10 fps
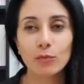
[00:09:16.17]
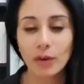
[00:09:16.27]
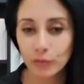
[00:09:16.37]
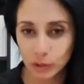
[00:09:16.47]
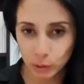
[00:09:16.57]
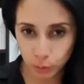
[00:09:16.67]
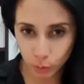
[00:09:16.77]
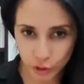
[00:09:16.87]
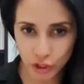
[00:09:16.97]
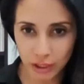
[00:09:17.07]

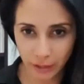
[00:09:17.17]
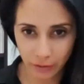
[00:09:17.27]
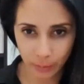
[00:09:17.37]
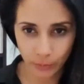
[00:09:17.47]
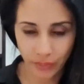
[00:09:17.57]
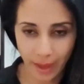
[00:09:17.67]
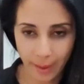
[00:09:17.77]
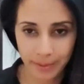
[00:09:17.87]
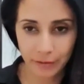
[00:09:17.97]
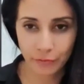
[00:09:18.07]
revolutionary would
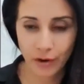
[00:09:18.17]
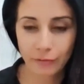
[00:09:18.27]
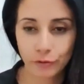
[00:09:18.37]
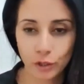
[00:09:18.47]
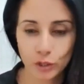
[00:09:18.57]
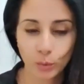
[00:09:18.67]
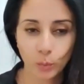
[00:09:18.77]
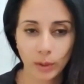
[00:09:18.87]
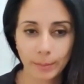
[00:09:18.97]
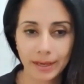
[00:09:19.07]
that be for our future
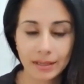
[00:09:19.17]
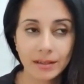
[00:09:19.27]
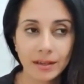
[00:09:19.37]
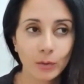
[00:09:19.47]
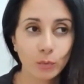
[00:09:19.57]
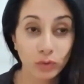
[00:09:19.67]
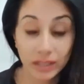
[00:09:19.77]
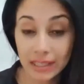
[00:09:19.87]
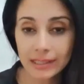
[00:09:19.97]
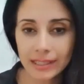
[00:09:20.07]
women,
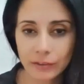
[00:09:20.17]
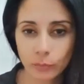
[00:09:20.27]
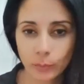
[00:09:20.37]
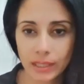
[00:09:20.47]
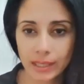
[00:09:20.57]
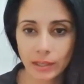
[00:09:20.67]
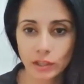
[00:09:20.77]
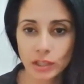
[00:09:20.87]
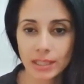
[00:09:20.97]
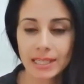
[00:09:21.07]
really, if we can
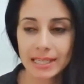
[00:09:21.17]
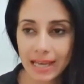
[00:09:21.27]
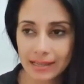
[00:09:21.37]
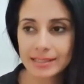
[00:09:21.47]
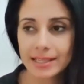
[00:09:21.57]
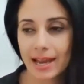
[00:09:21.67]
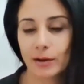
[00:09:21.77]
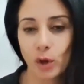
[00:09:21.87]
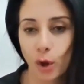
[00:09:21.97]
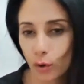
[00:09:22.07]
actually nut
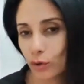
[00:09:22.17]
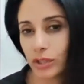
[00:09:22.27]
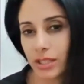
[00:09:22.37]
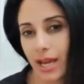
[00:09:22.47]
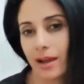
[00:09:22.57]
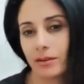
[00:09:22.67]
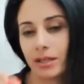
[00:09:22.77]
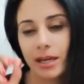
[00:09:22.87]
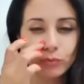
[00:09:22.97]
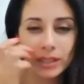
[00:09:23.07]
down, hone down,
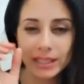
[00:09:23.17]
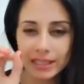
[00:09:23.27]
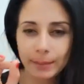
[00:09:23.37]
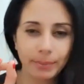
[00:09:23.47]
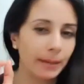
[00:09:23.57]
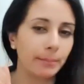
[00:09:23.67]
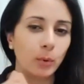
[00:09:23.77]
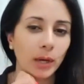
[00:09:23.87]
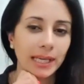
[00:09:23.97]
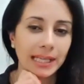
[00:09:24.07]
really
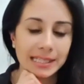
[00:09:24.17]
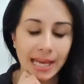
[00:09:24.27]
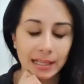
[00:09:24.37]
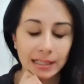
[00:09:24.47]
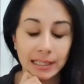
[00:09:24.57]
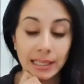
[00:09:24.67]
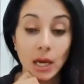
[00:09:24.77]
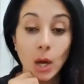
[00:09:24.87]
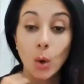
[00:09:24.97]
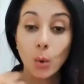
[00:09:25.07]
pinpoint exactly
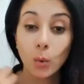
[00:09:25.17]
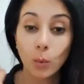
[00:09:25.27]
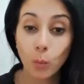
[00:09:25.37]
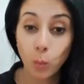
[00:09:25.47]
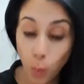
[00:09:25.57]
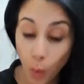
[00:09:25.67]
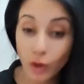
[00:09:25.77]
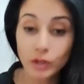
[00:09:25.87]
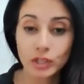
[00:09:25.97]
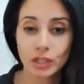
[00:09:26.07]

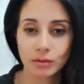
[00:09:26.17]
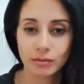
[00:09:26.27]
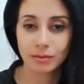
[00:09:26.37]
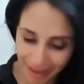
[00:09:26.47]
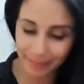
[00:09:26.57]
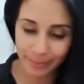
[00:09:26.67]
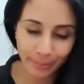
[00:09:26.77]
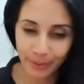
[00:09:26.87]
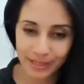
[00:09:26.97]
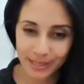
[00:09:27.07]
what may be
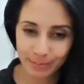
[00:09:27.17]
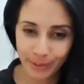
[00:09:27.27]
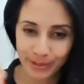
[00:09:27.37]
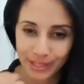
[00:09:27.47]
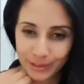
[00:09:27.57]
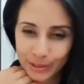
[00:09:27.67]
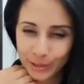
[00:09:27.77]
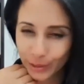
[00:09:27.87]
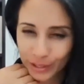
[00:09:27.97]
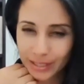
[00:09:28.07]
predisposing
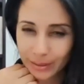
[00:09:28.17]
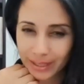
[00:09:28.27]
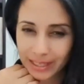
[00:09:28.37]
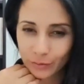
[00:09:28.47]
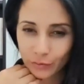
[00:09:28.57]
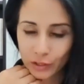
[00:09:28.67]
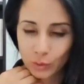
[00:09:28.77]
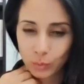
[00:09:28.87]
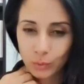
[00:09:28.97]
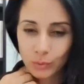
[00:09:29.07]
certain
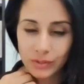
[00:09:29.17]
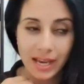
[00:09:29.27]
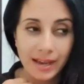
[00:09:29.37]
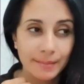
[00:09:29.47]
individuals